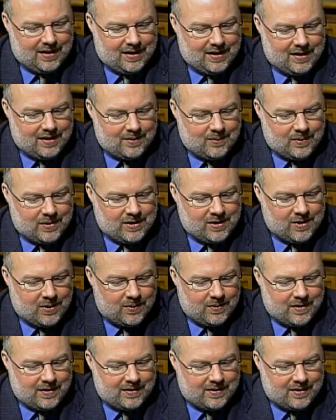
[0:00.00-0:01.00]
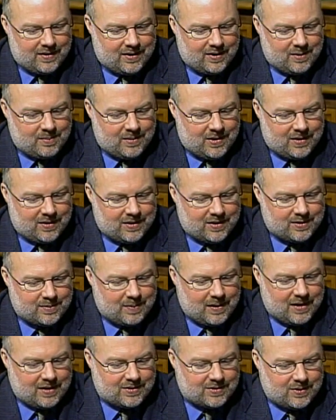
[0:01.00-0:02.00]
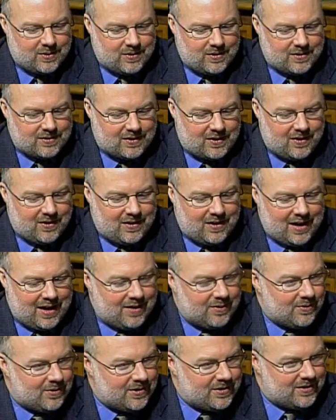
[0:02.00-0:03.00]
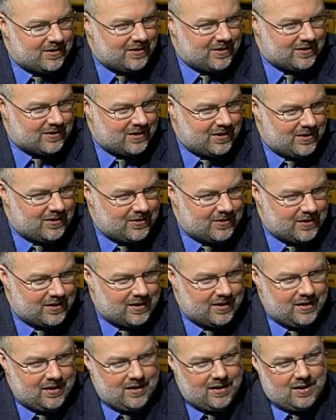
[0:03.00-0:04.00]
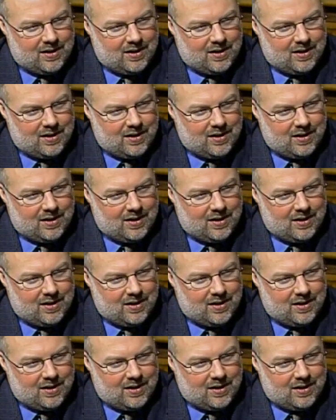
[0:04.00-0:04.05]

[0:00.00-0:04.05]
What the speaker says: We know that among Hispanic students on average in this country,